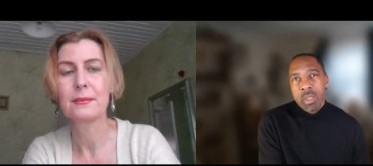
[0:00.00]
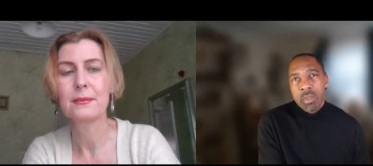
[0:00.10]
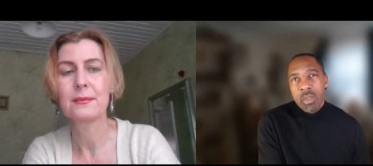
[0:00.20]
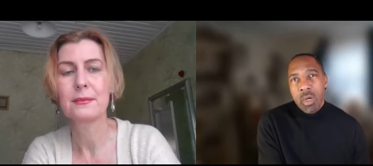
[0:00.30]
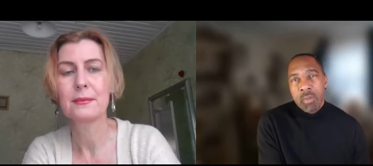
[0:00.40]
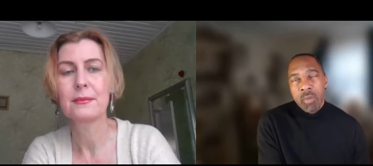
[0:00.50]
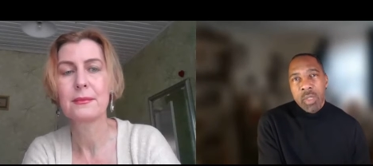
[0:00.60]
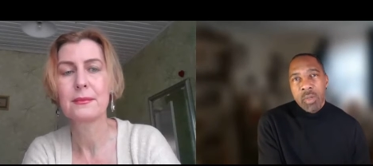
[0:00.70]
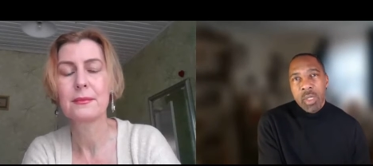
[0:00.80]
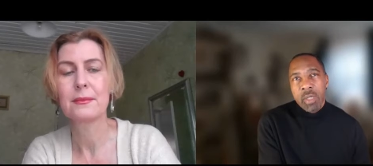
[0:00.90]
Speaker 1: So I'm
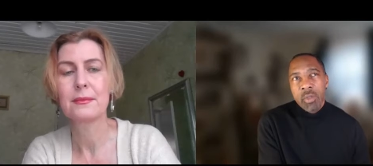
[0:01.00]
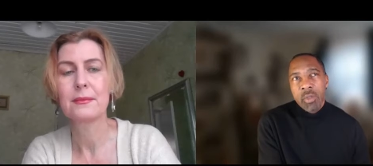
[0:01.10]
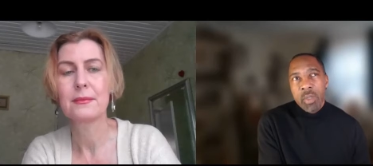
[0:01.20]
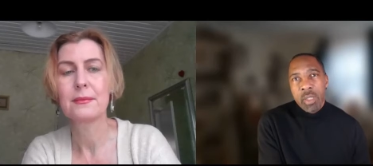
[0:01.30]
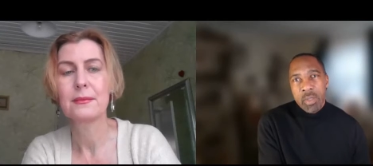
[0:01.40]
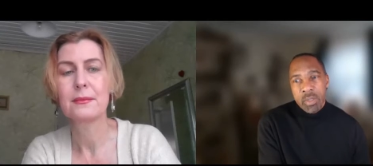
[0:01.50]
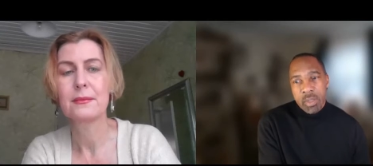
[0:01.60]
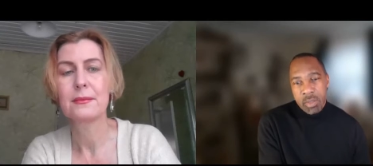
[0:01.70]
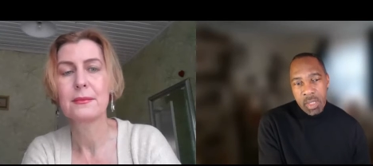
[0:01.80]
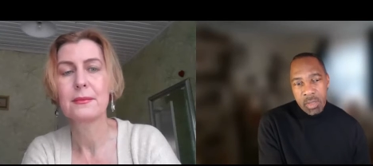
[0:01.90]
wondering if you would give us
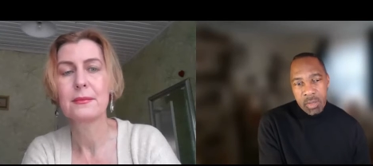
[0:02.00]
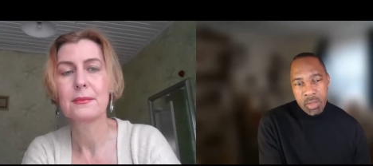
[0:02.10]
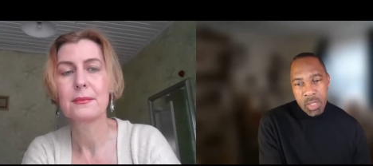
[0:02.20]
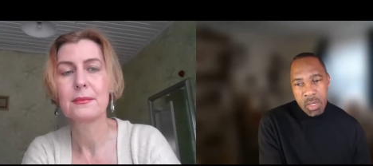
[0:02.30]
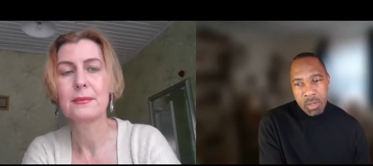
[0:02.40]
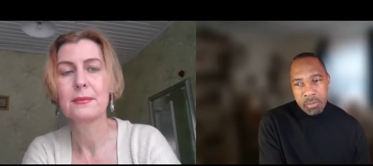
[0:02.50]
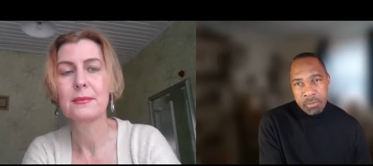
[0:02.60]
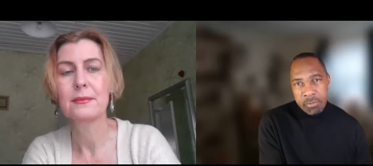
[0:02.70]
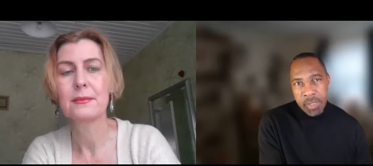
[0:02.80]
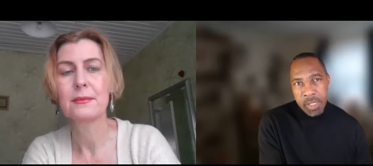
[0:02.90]
a sense of
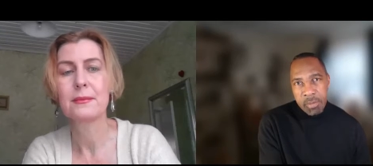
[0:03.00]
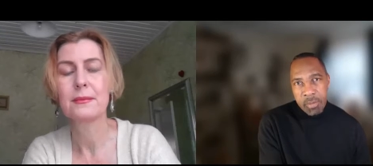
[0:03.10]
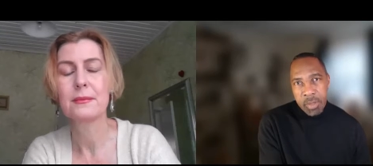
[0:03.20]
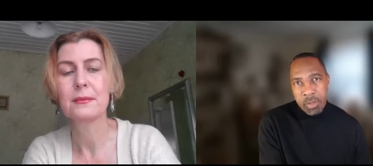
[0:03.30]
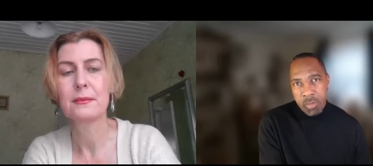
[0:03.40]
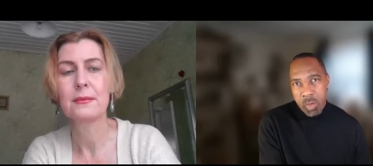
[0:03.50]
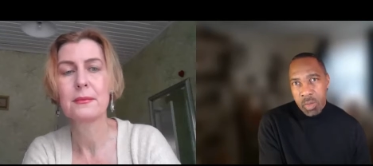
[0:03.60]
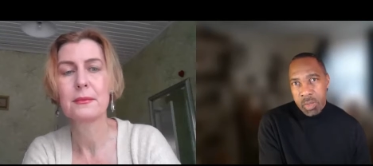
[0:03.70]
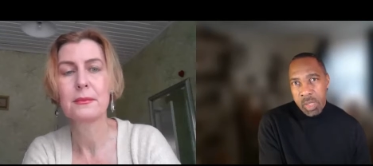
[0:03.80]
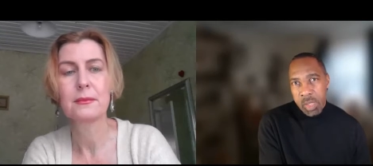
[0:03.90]
uh, what the
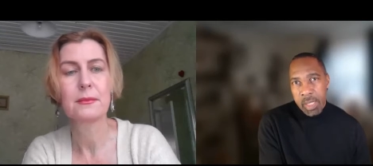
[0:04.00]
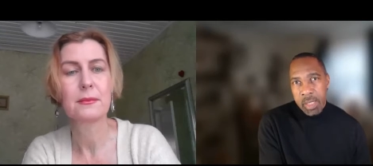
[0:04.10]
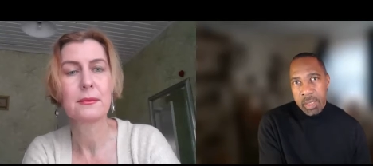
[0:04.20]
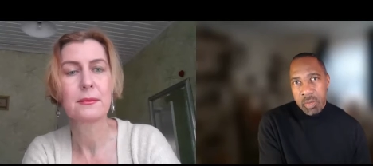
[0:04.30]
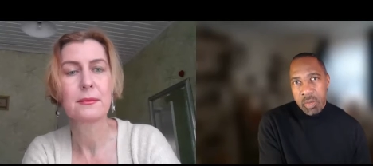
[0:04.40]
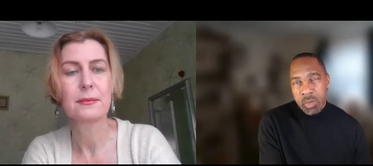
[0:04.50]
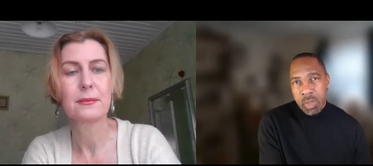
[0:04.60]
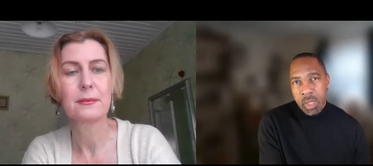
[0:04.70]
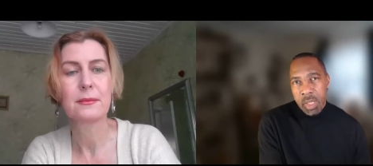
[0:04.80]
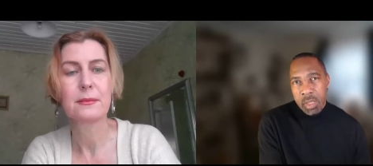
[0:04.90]
mood is like in
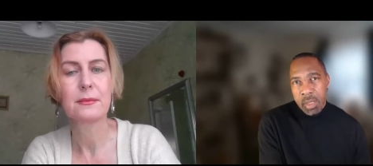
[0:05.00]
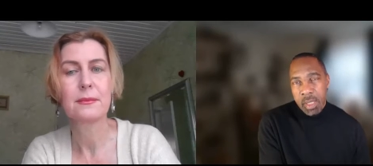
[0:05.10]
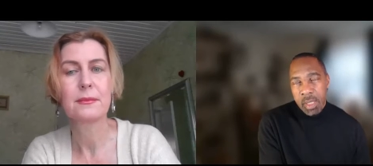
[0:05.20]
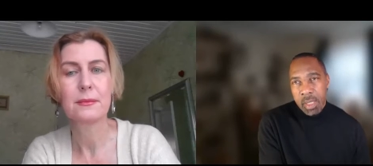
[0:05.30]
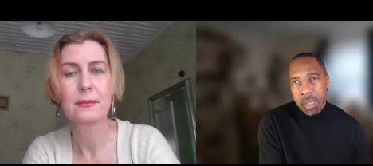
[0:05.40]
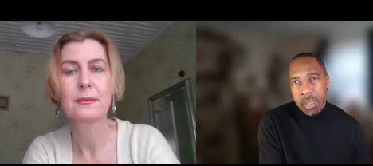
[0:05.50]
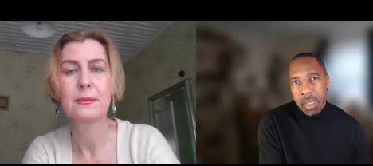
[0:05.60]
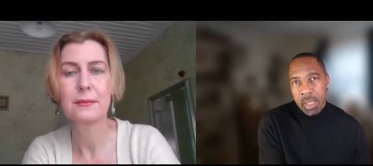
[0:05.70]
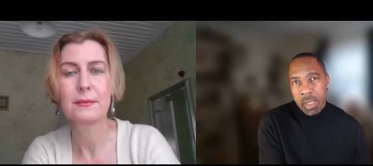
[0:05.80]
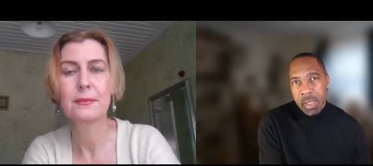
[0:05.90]
Estonia and
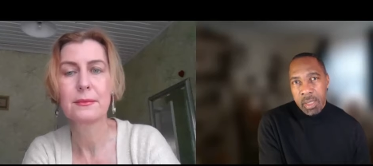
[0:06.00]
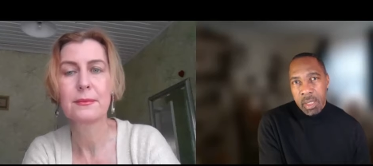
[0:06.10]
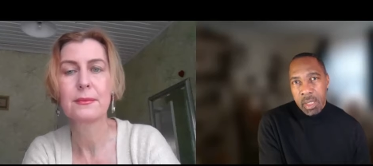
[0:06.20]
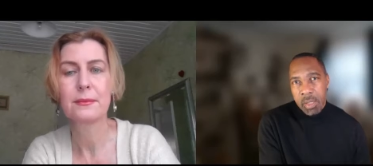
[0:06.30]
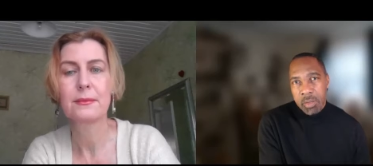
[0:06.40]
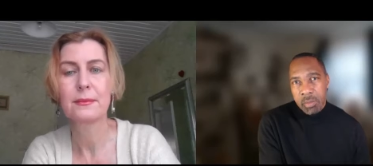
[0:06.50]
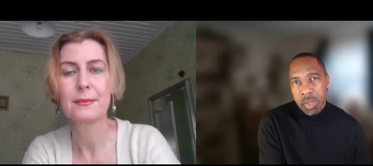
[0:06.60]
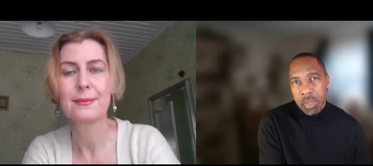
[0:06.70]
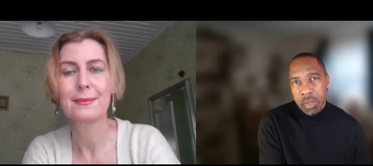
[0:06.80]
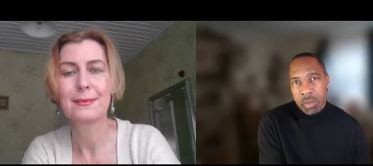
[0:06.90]
uh, in the larger
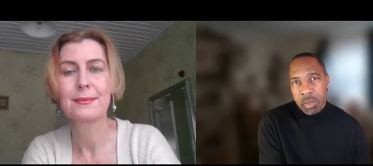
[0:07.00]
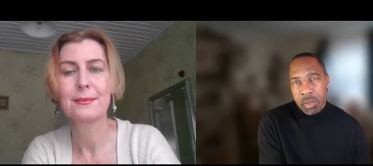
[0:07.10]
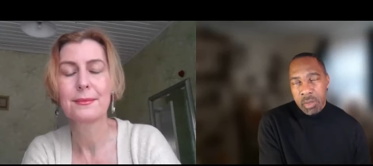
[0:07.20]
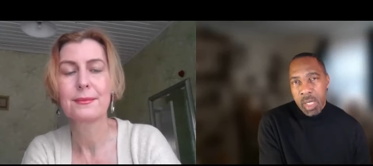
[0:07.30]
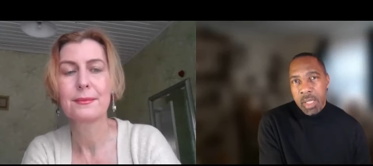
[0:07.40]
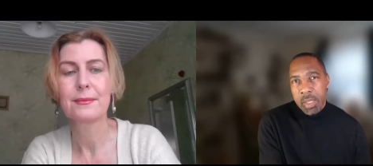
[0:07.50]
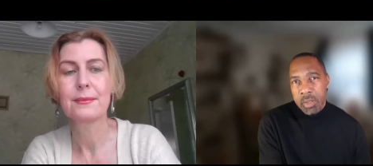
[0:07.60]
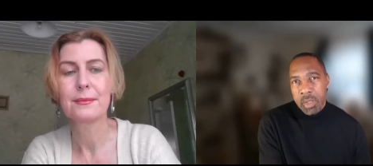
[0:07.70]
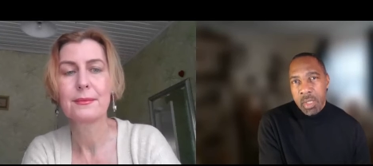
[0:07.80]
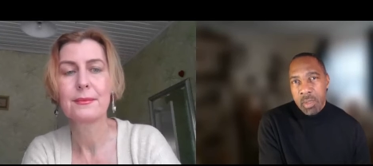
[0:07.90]
region, to your knowledge,